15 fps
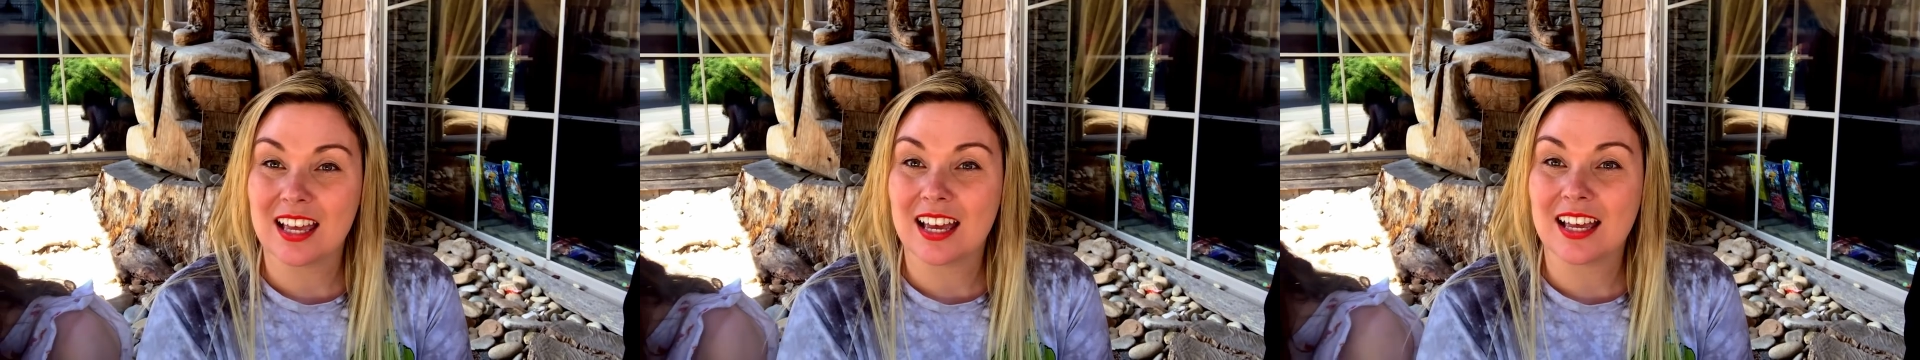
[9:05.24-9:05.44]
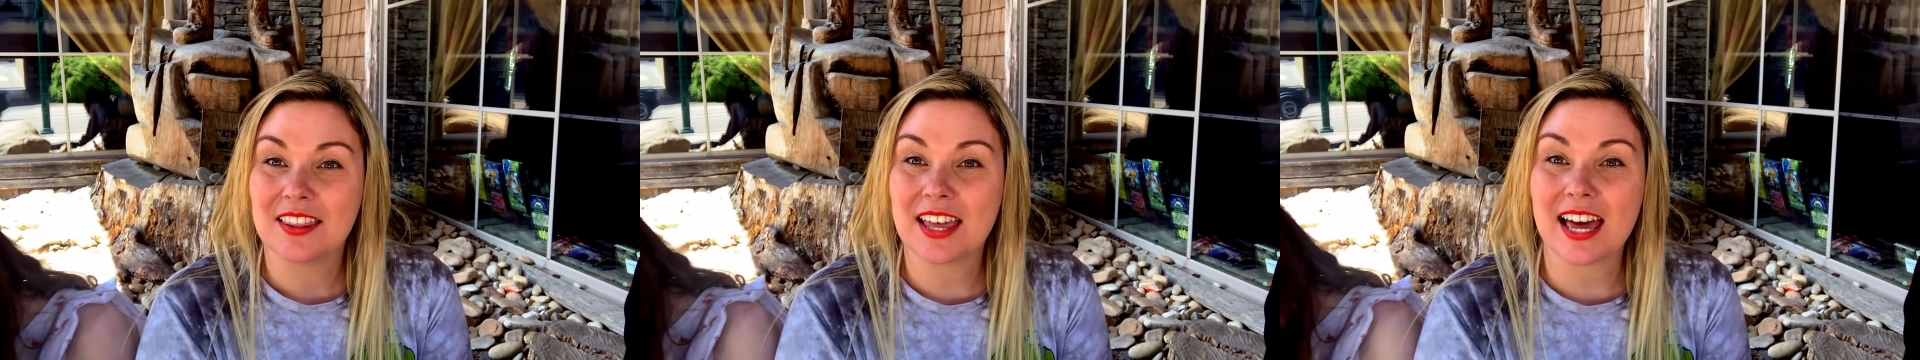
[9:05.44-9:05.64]

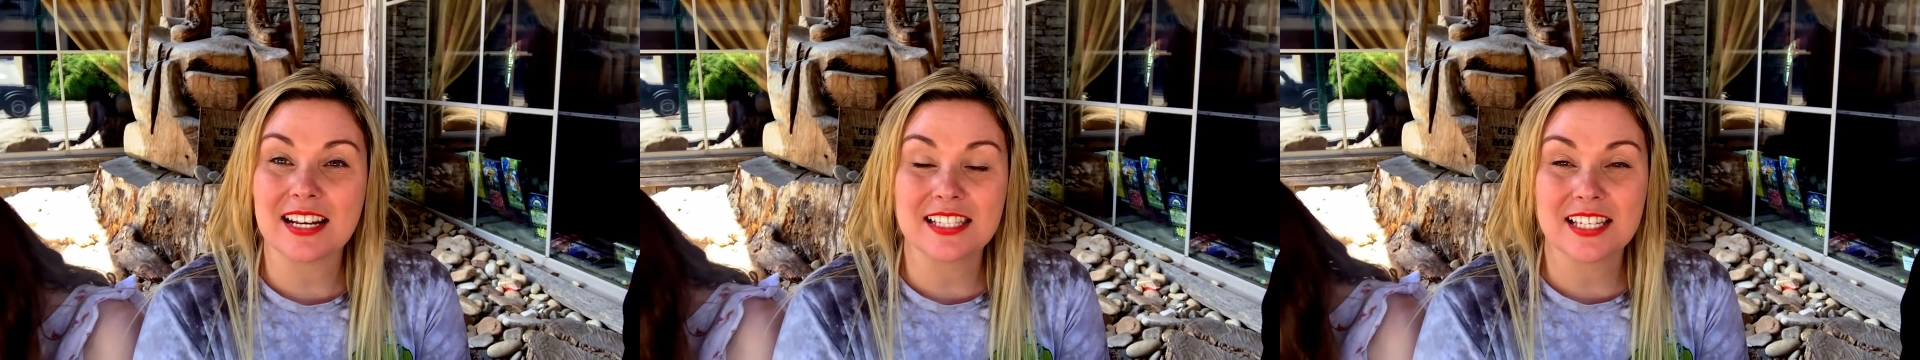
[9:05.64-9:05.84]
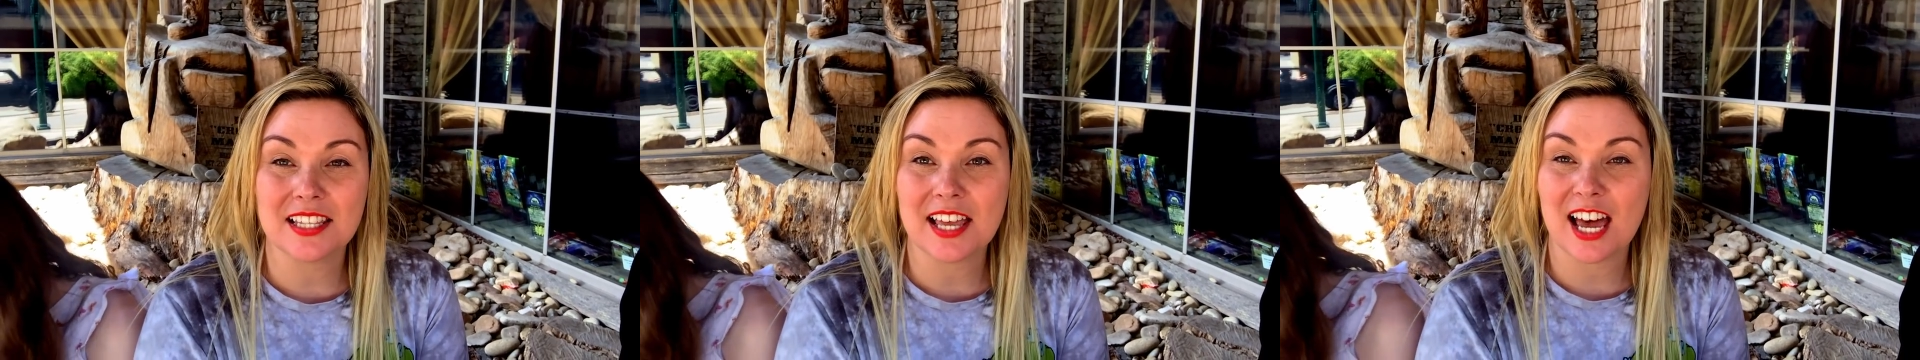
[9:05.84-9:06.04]
They had a
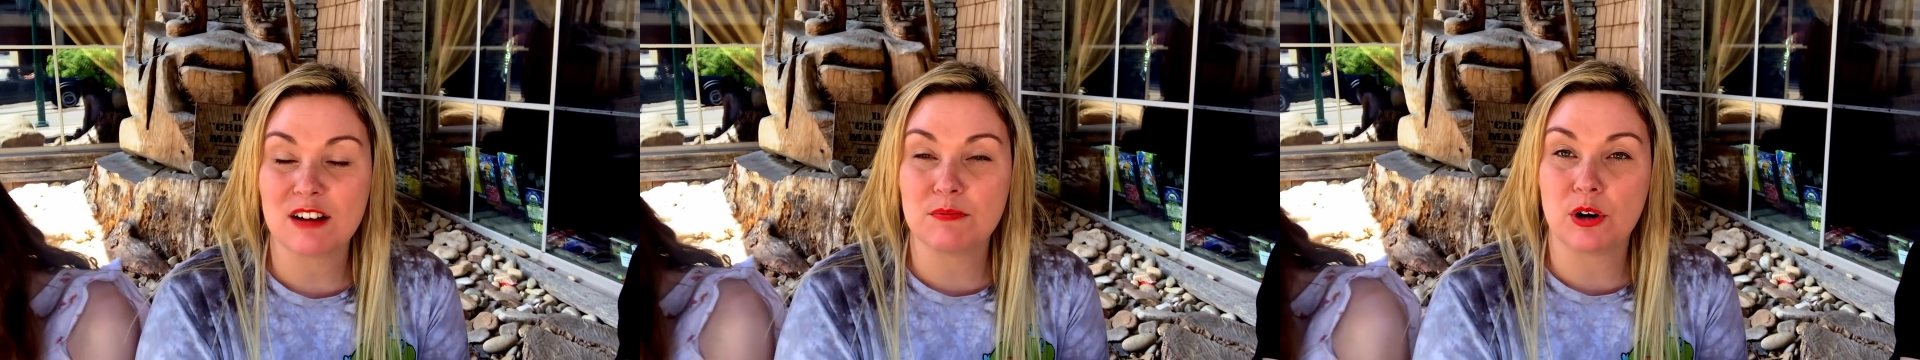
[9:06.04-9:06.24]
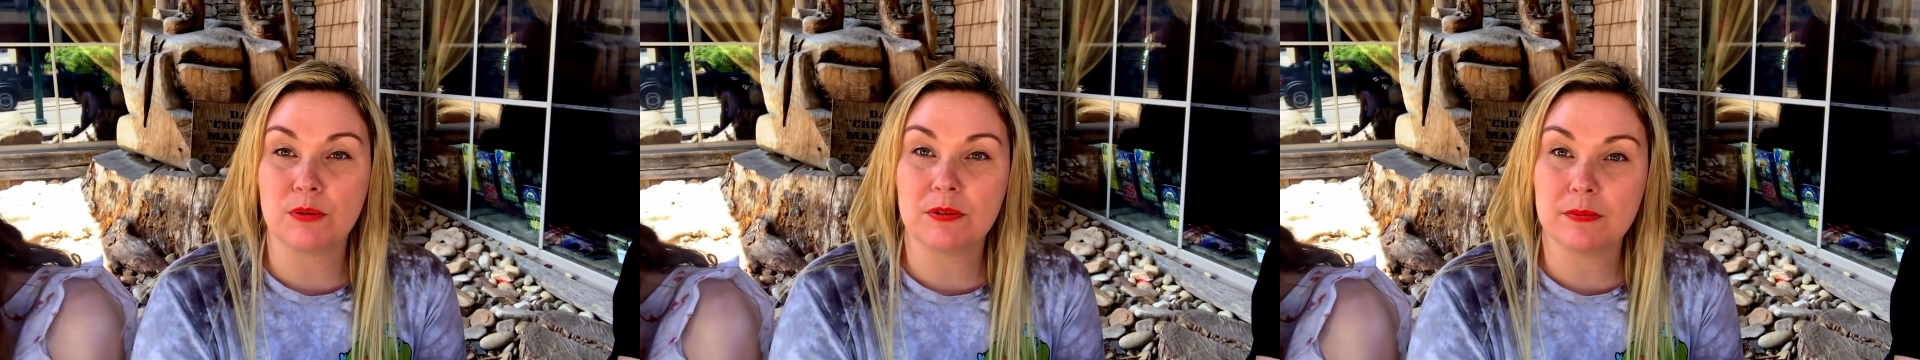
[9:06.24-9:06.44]
son that had
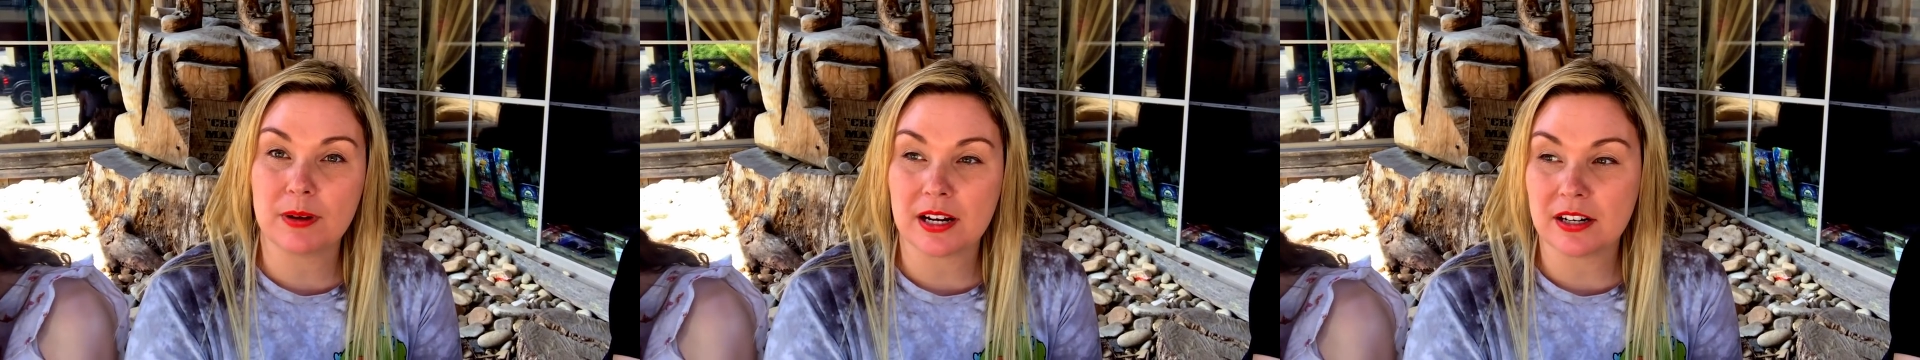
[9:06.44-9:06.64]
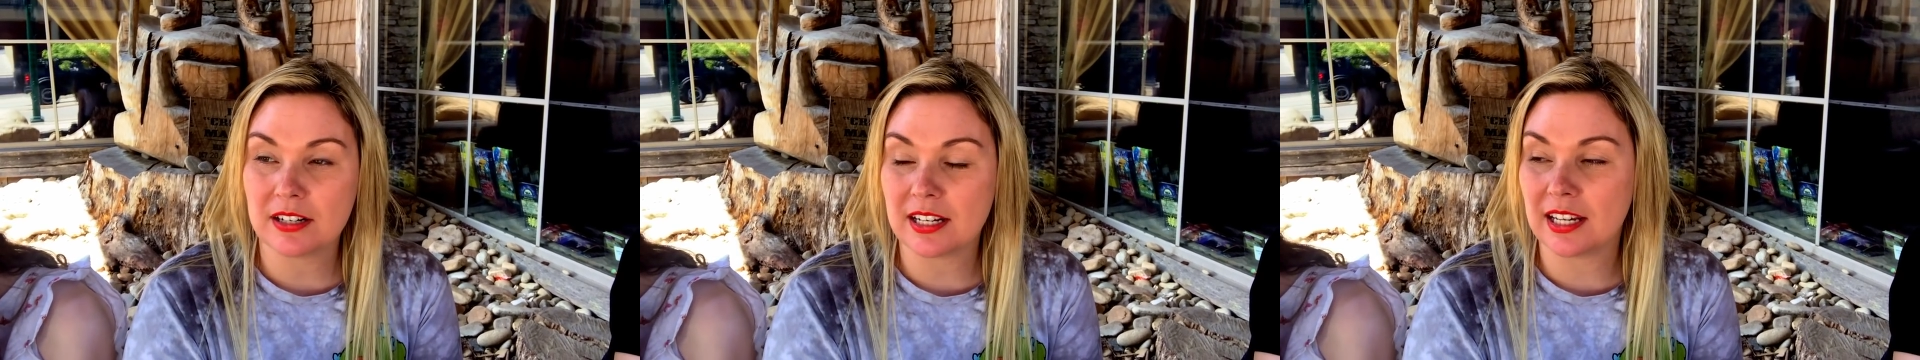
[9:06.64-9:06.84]
mobile
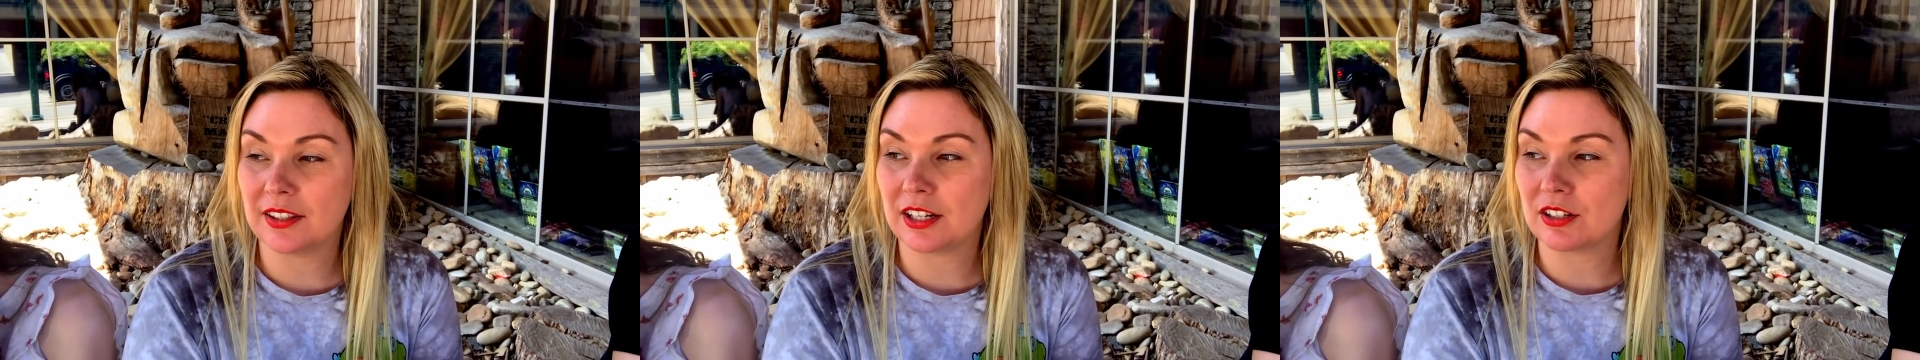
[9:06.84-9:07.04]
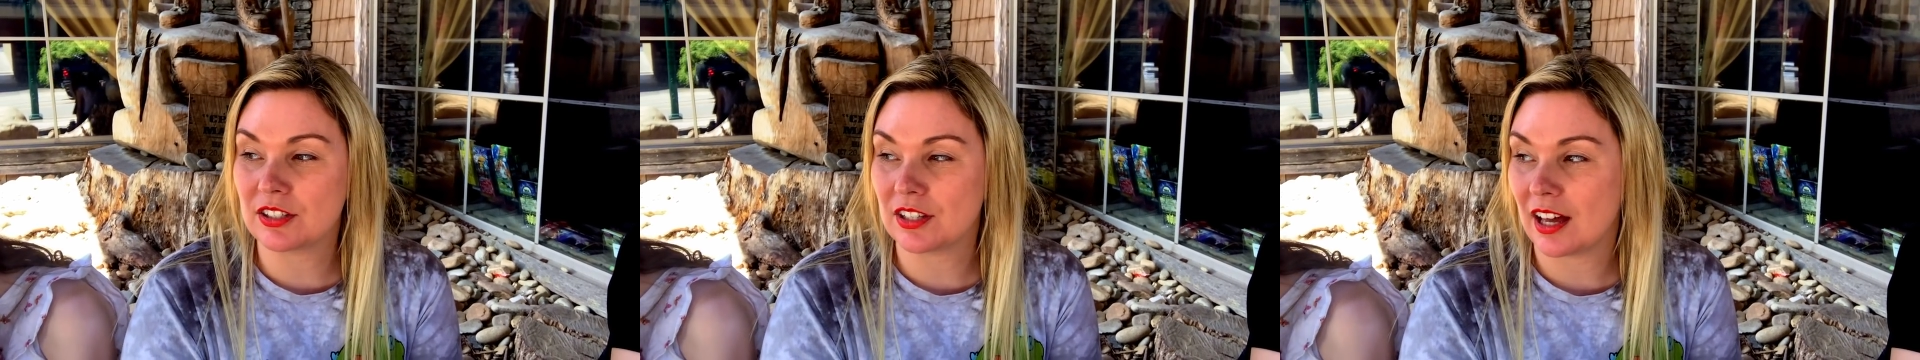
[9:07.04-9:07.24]
impurity,
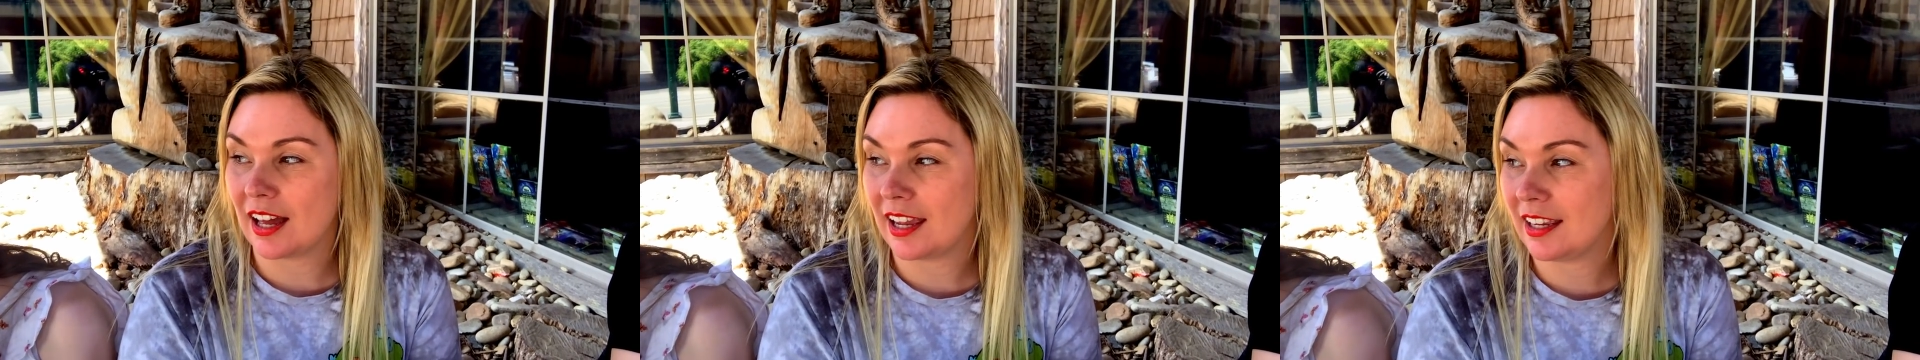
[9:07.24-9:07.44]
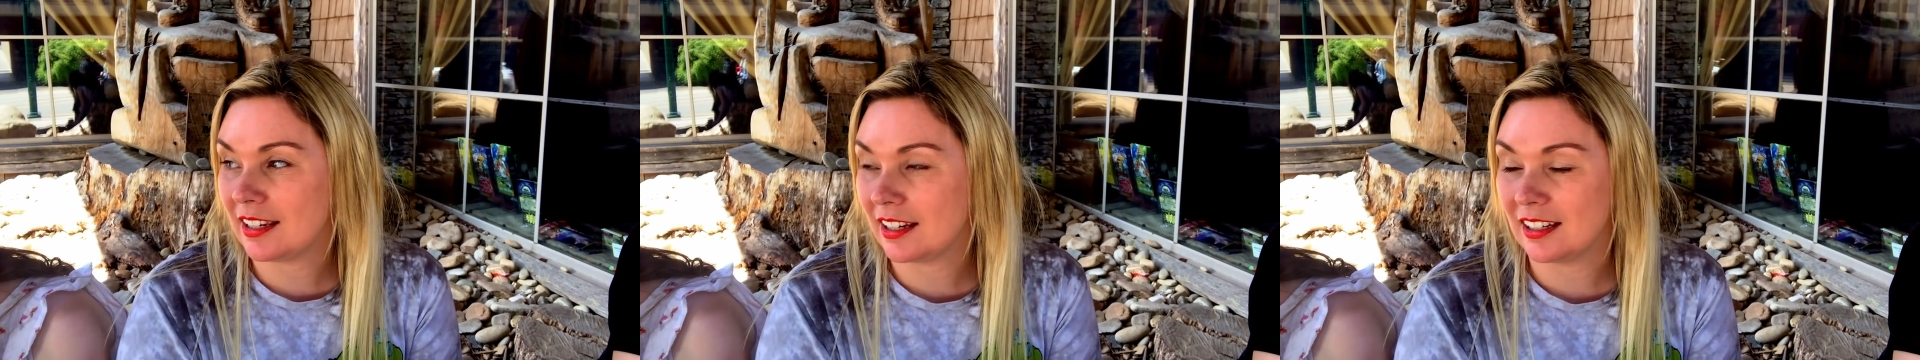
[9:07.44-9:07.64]
and there's
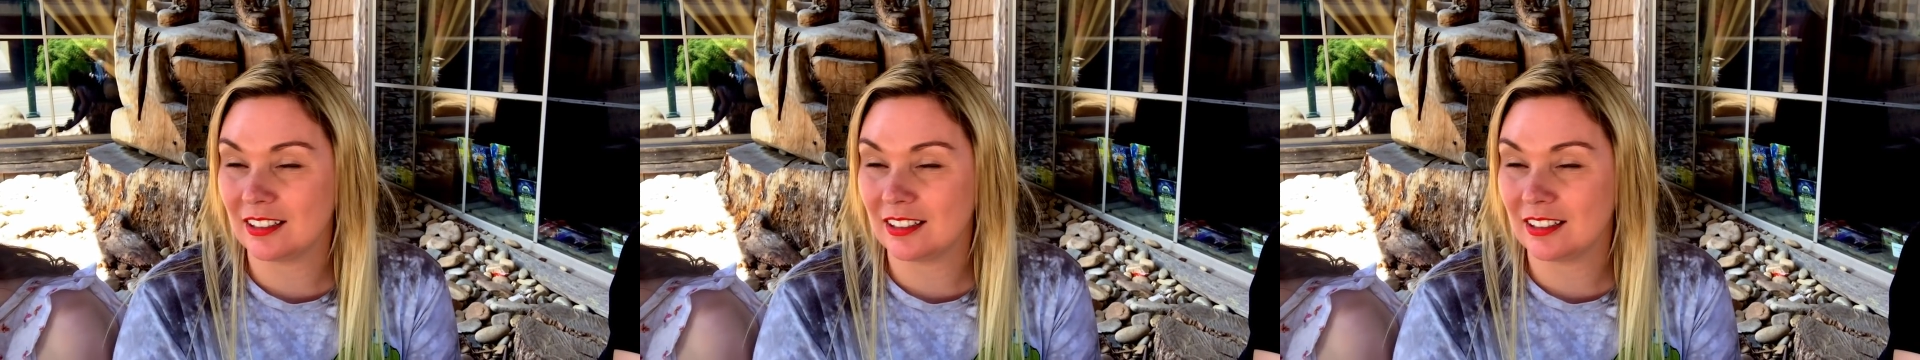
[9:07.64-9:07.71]
like